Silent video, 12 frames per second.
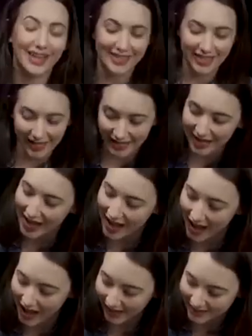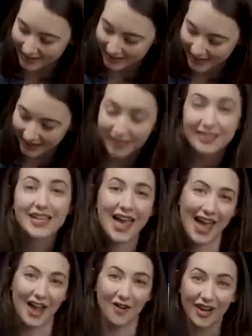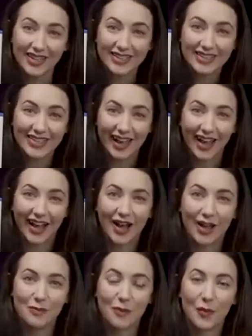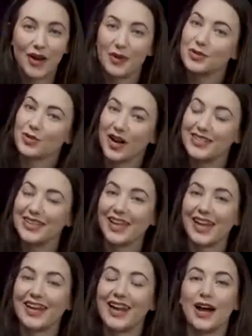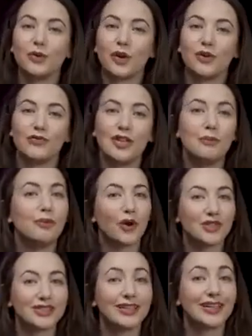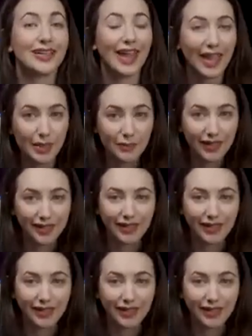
that I did accidentally tear it when I was trying to get it out of the box that it came